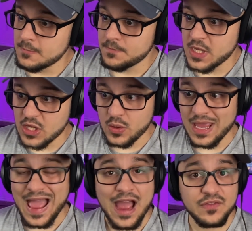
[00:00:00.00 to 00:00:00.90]
you know, you
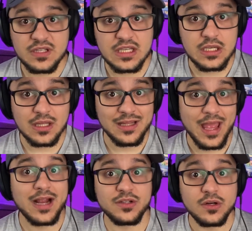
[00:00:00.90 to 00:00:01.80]
have to kill an
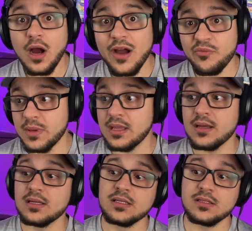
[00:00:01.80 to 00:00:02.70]
actor off
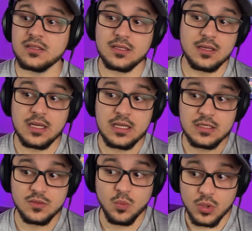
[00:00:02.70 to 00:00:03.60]
because
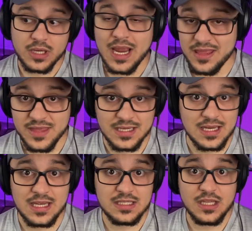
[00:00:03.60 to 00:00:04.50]
his work ethic
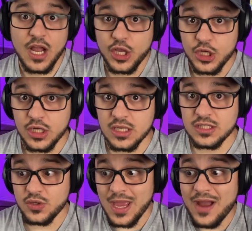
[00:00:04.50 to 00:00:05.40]
is not good.
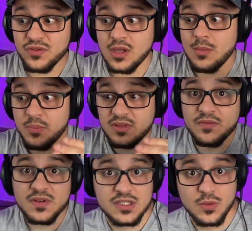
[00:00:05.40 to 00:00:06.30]
So you have to come up with
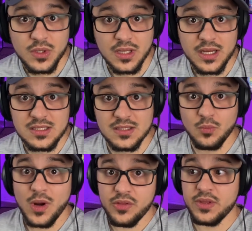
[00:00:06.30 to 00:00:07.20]
different storylines
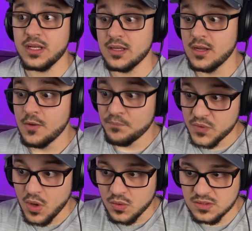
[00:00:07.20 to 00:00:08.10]
rather than
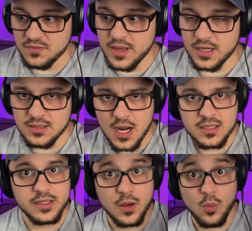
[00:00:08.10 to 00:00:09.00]
cultivate a
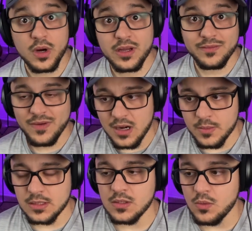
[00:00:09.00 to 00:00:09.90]
toxic work
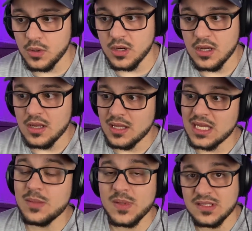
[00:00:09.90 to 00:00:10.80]
environment or
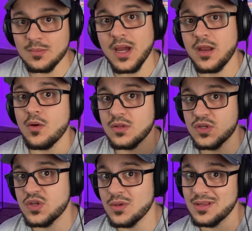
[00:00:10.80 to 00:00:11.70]
keeping somebody on the
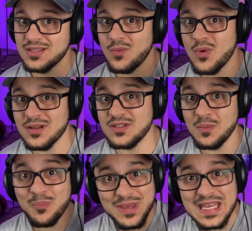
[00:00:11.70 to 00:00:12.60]
show that doesn't want to
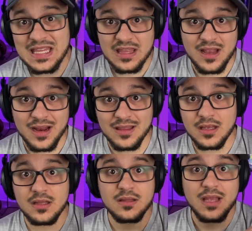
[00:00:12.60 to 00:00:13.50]
be there. And
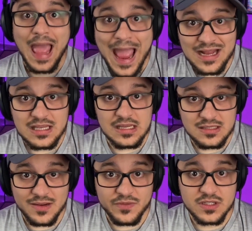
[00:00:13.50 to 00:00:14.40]
then the acting
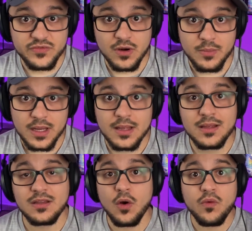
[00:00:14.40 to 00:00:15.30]
suffers from it. And
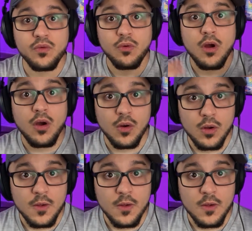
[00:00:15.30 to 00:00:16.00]
then the overall